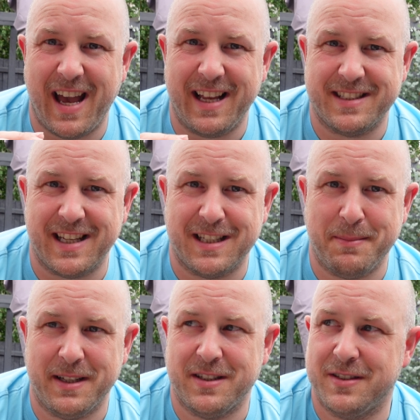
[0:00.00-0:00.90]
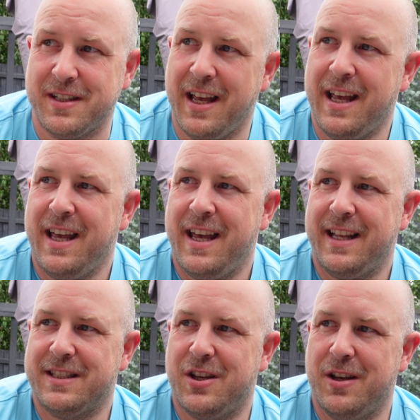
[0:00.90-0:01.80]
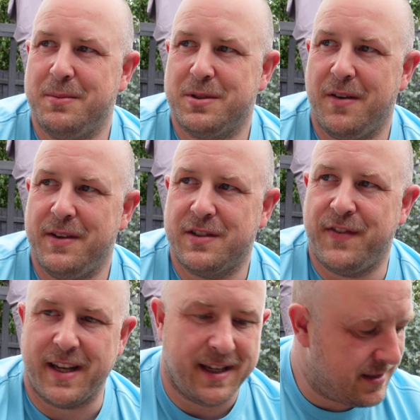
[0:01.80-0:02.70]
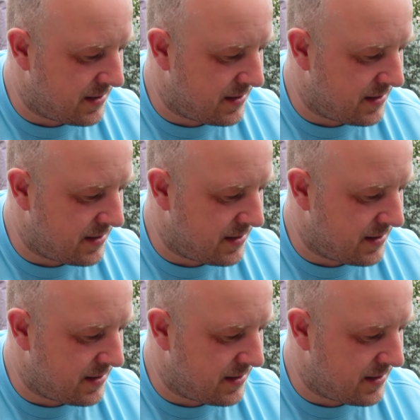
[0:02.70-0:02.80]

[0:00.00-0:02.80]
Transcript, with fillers: 8 centimeters in terms of its thickness.